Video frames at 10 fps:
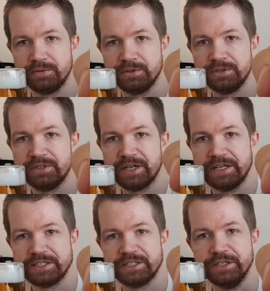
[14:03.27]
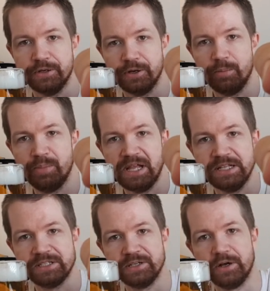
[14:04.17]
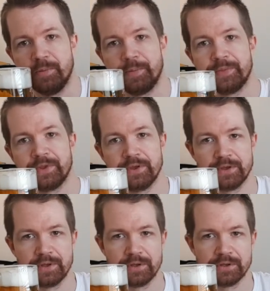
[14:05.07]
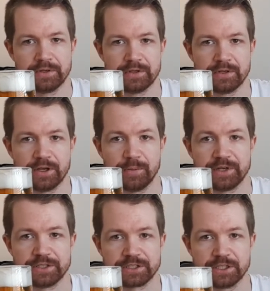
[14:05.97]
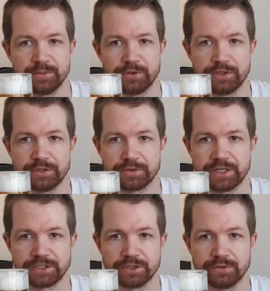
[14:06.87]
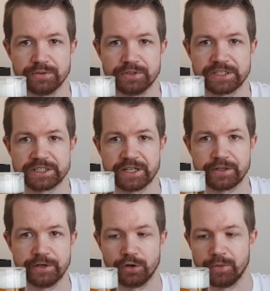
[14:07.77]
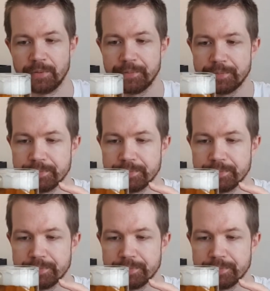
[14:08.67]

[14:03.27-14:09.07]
Dresdner Pilsner. I bet it's gonna be really great, so let's get the aroma.